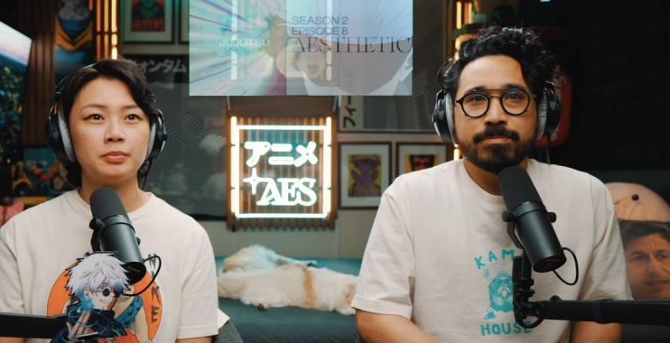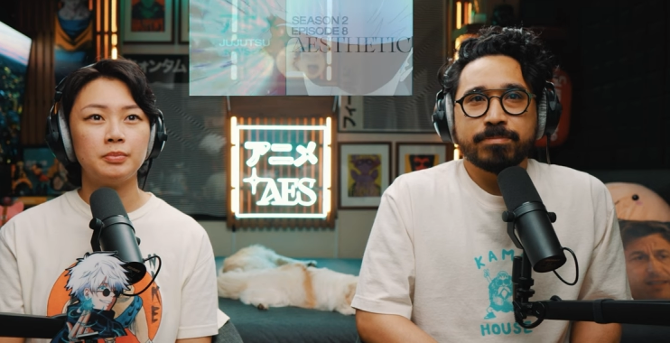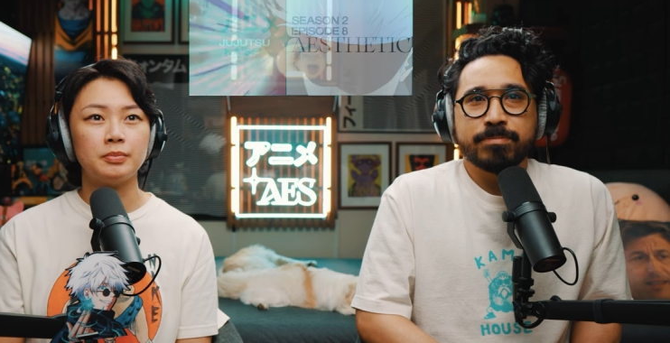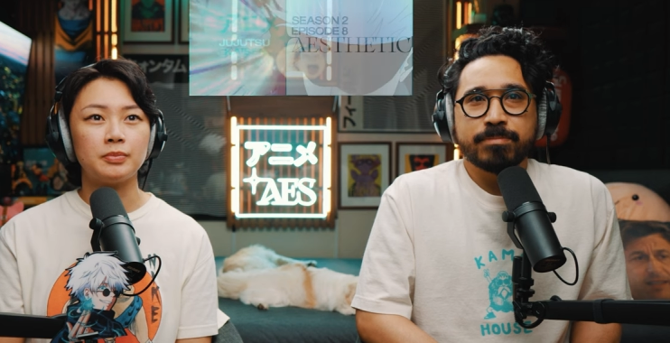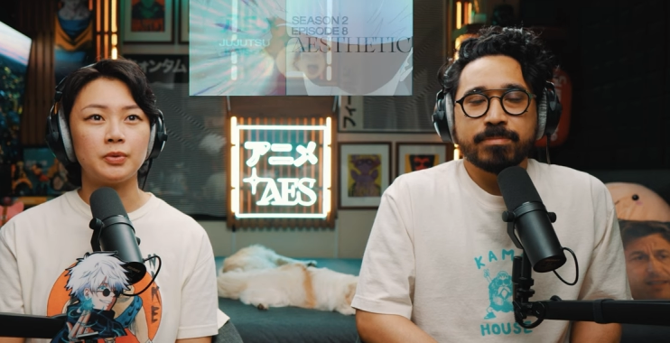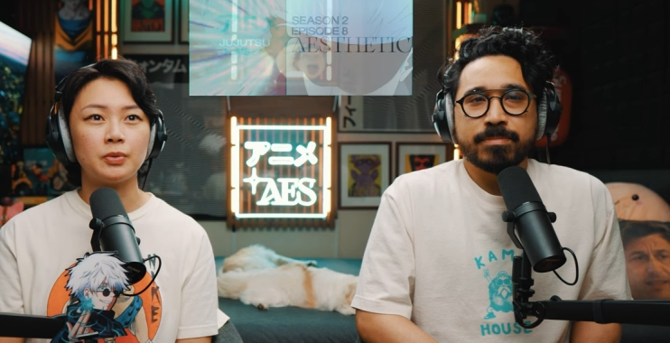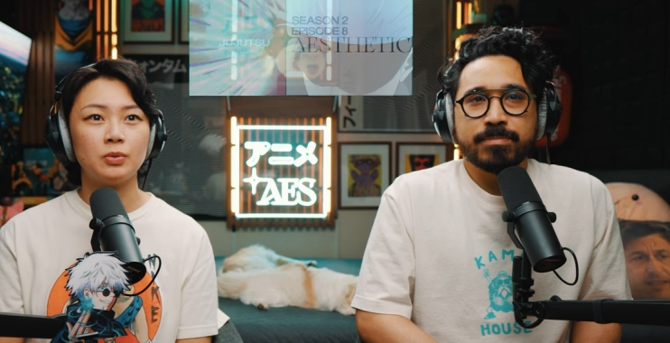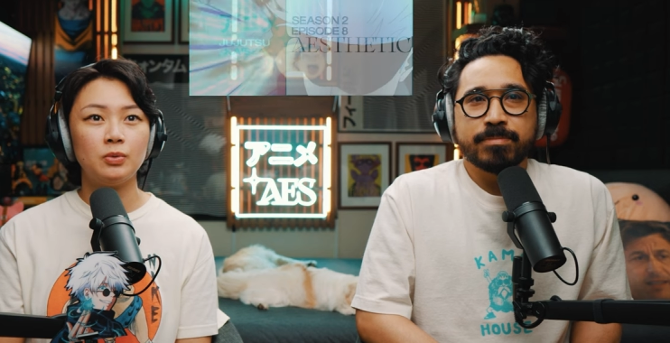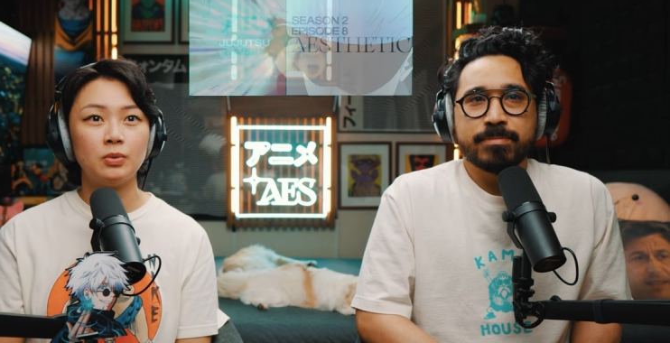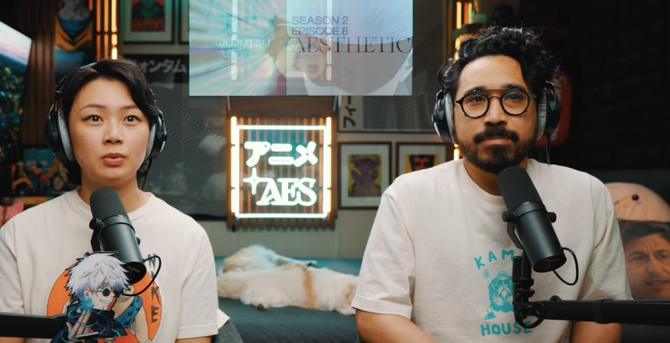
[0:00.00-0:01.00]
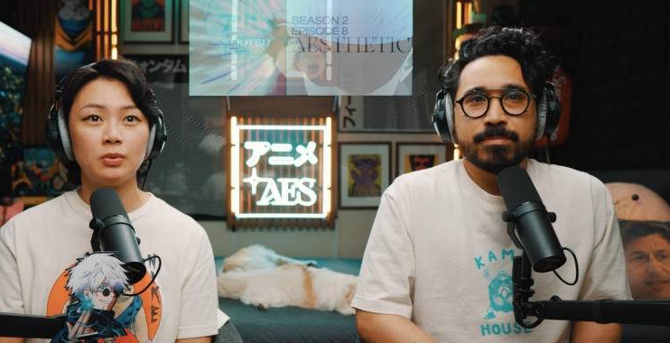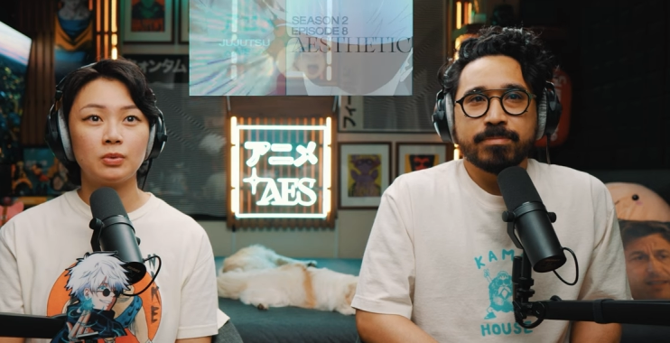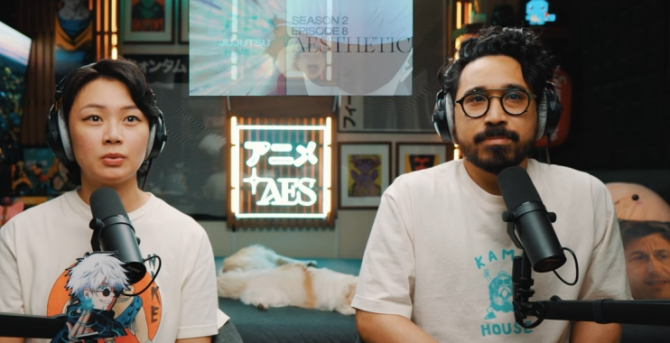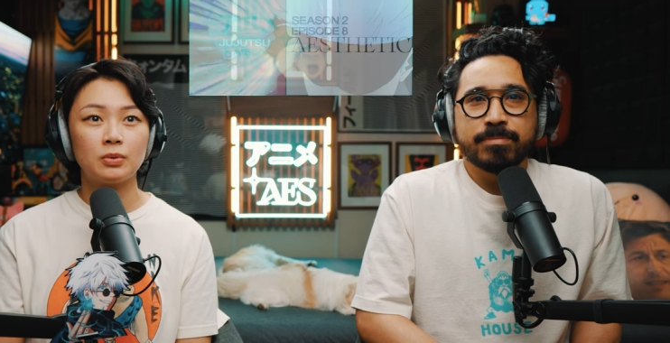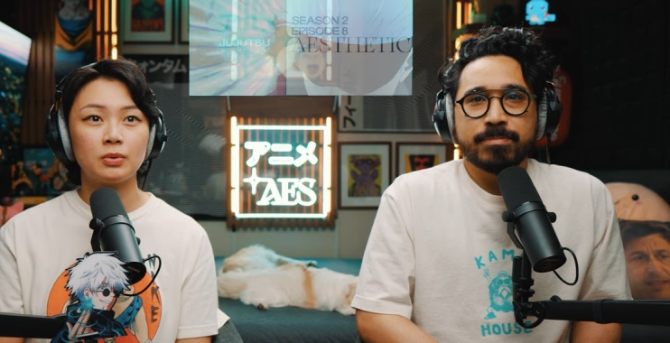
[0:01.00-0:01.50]
Speaker 1: Hmm. Oh.
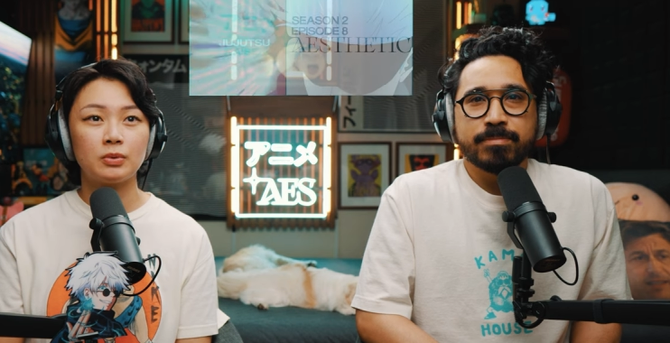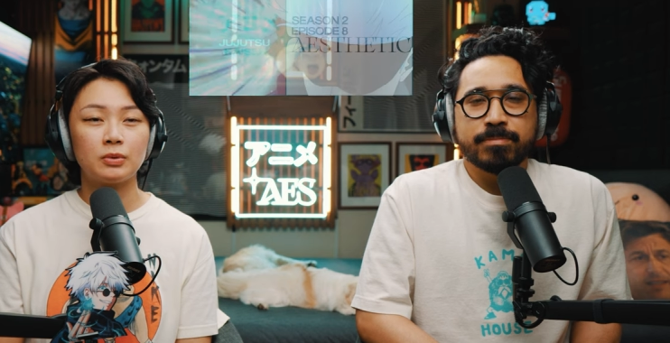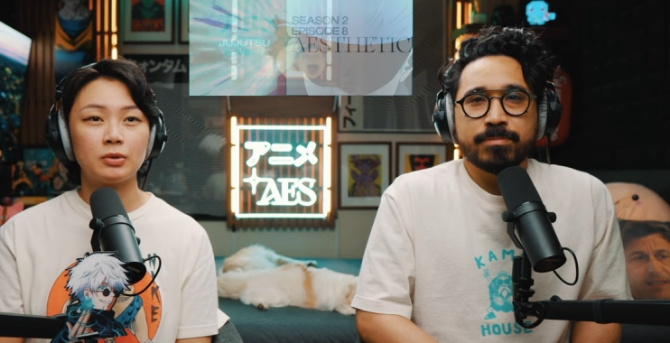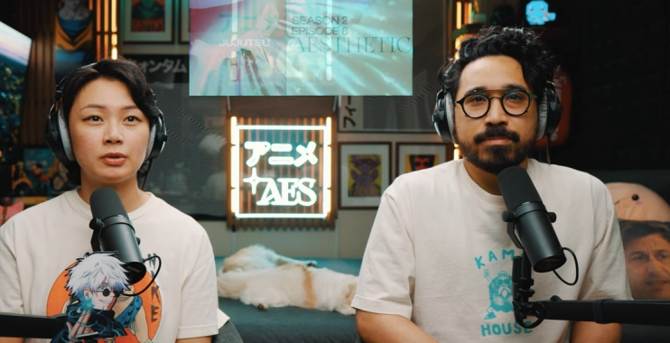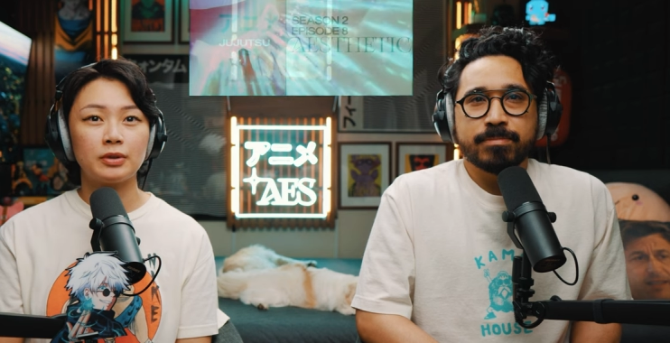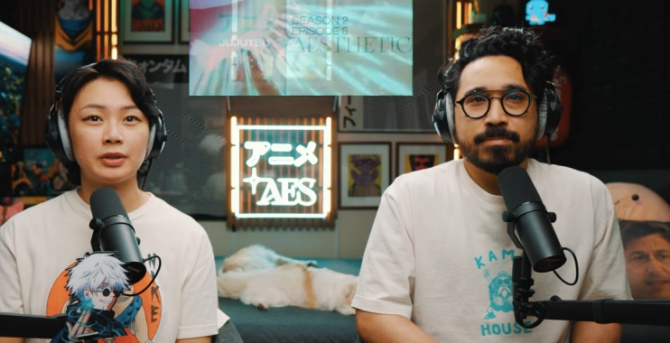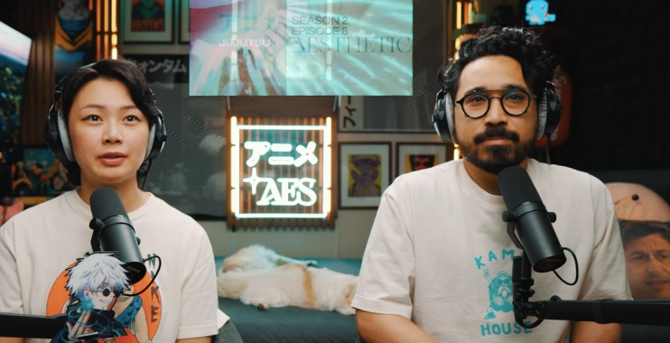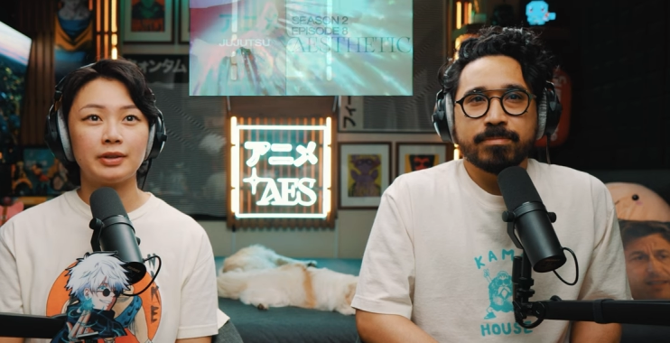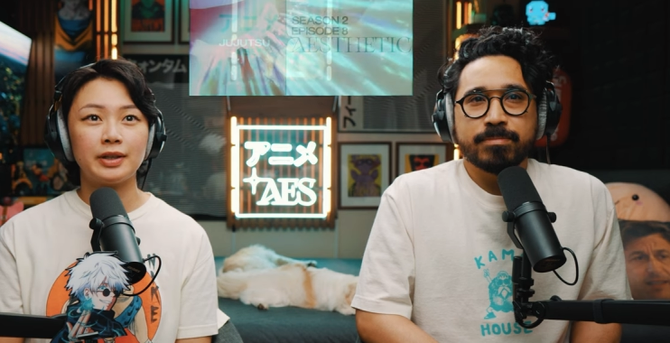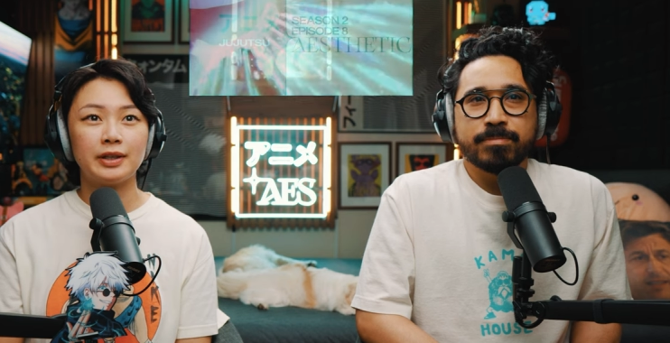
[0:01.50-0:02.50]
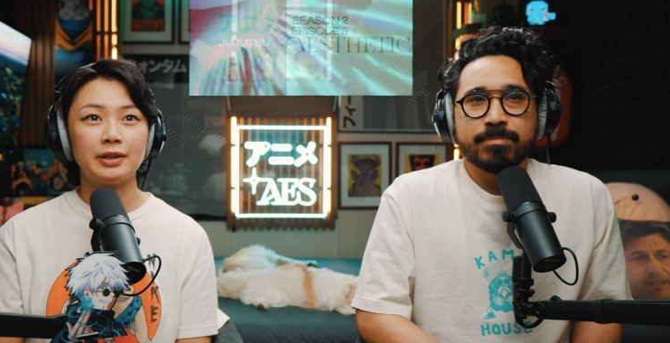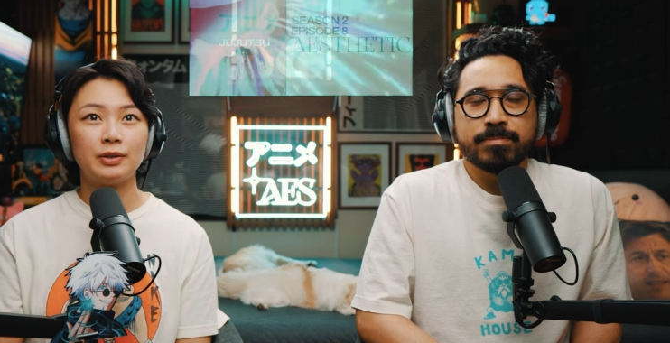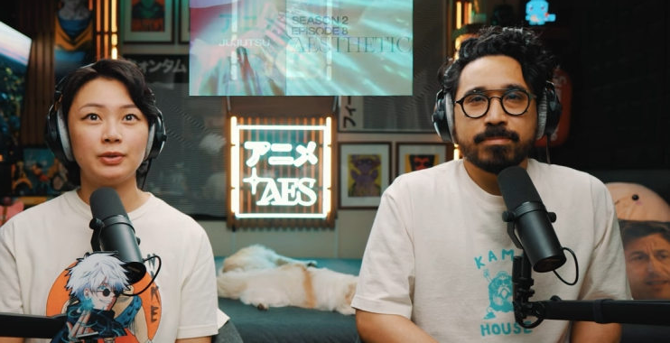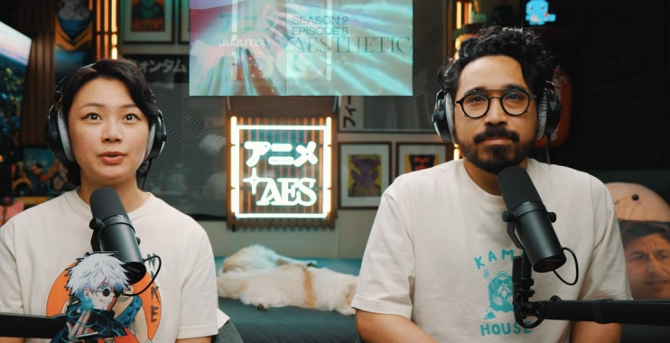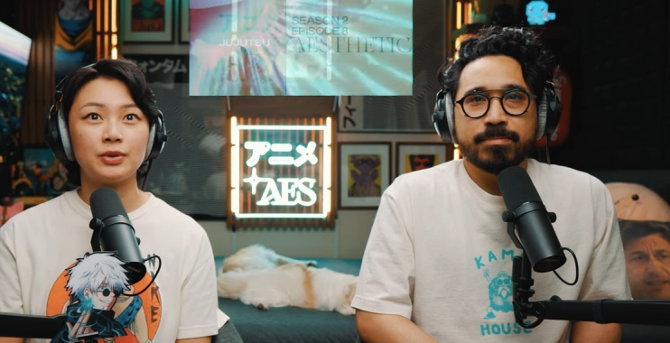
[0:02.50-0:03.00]
They're getting
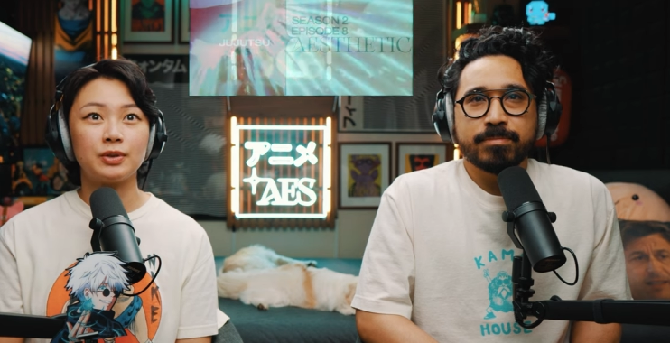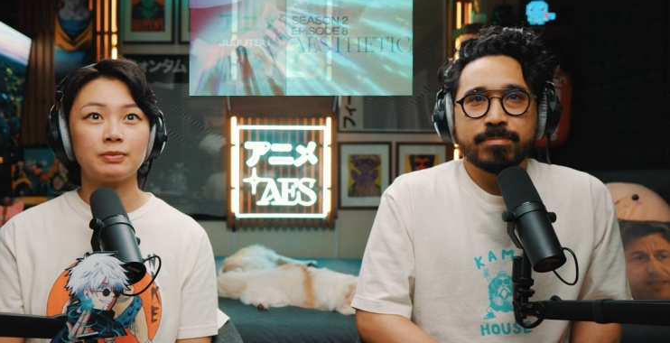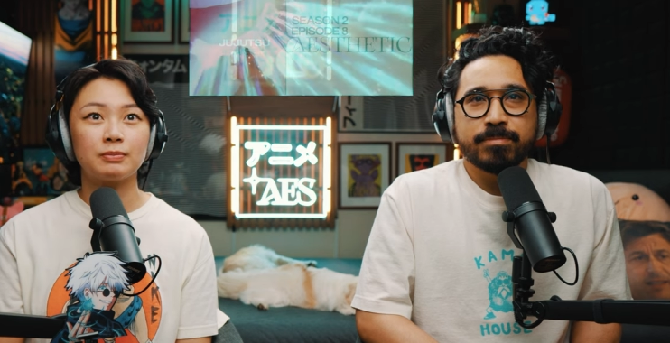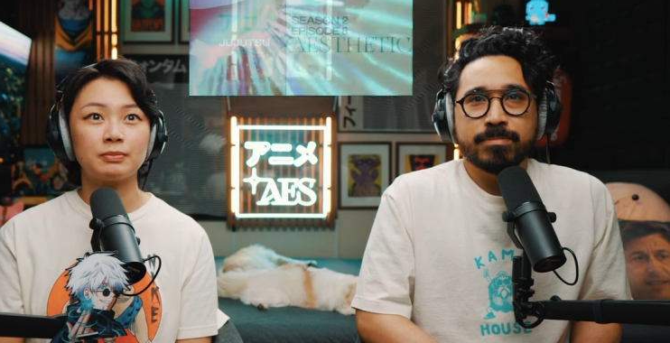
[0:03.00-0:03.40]
closer.